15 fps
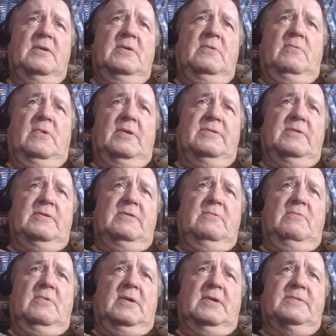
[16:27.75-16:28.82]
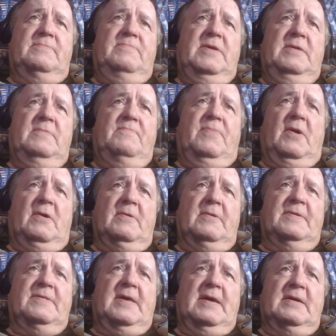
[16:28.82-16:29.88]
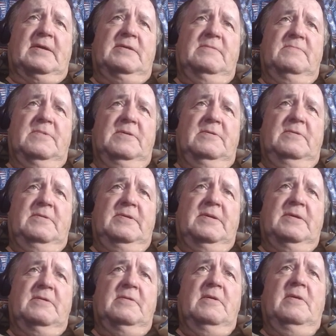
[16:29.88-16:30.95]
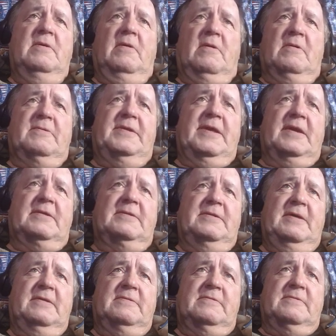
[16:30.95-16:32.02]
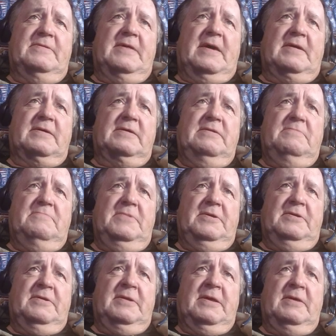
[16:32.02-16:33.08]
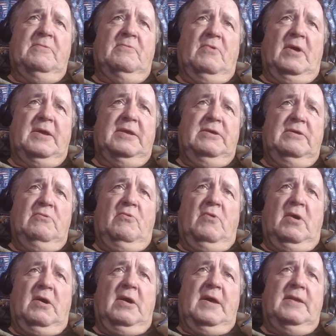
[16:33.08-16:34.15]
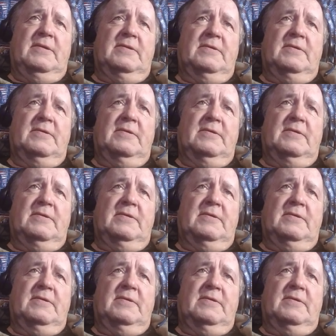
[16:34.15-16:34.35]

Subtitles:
whether you want to be part of that community or dictate to that community what you want.